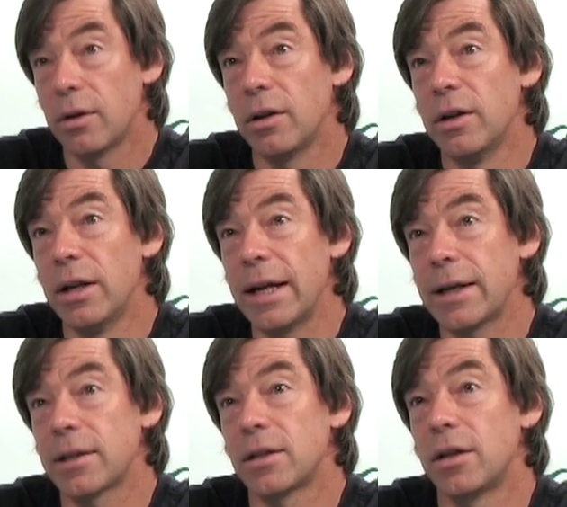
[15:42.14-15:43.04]

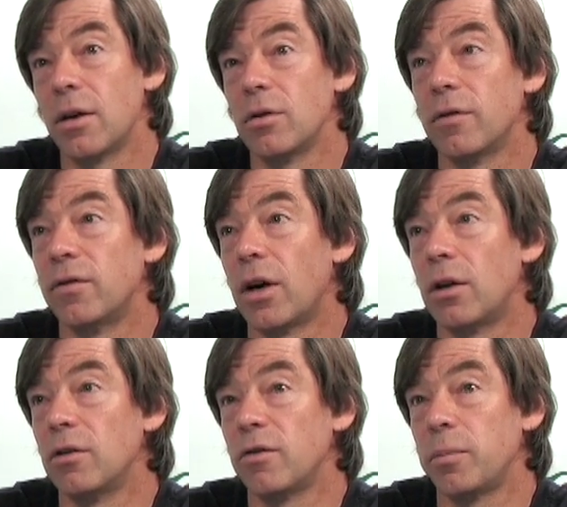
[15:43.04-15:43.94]
nicks don't
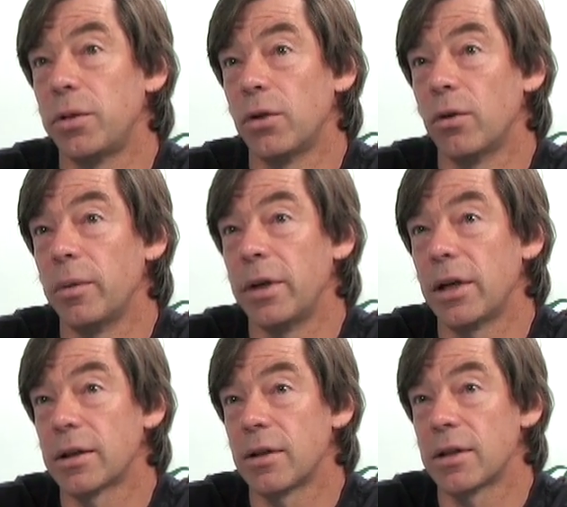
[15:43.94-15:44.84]
evolve purely
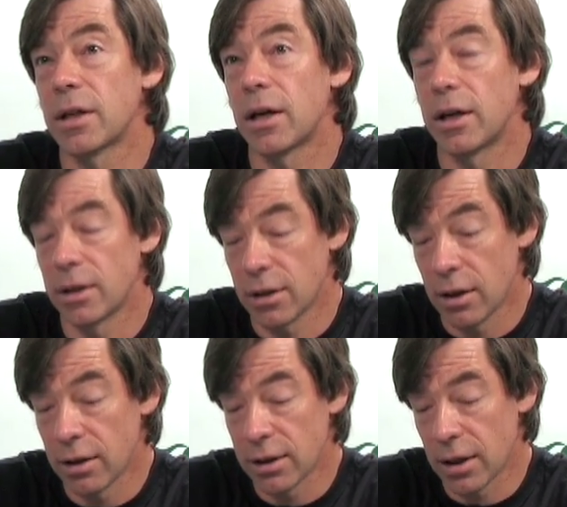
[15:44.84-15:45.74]
because of the sires
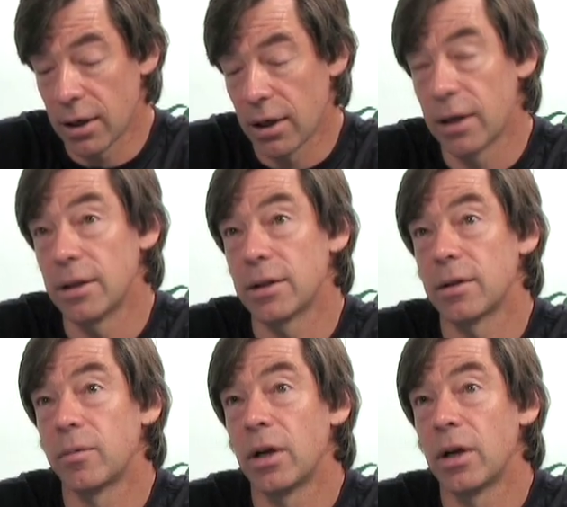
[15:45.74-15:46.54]
and the sire lines.